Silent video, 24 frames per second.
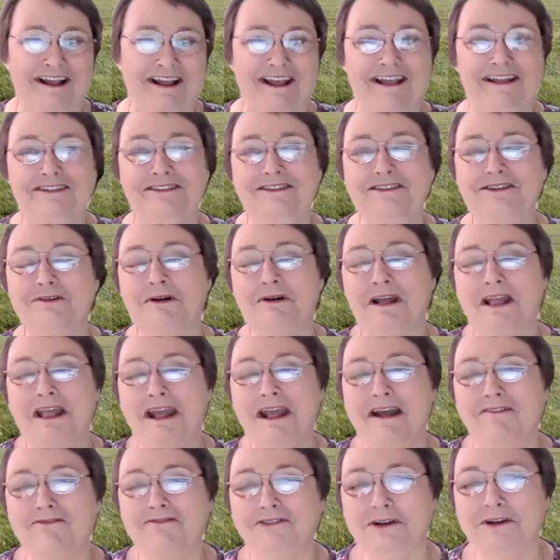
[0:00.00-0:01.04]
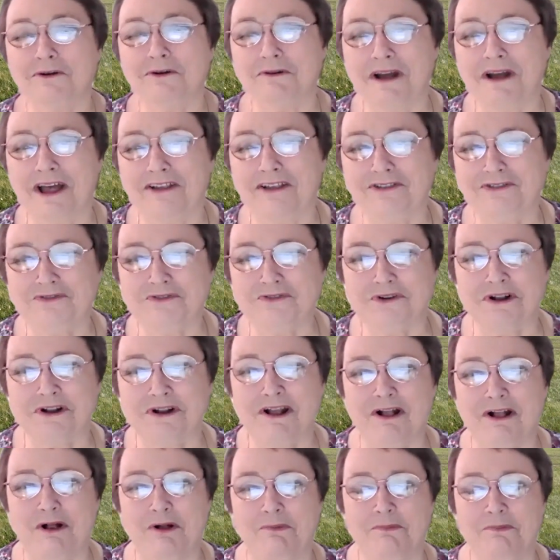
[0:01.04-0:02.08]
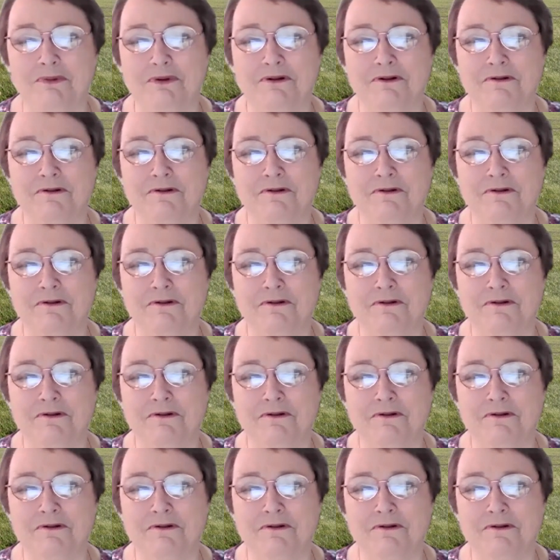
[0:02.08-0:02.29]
And so I have to go ask for help.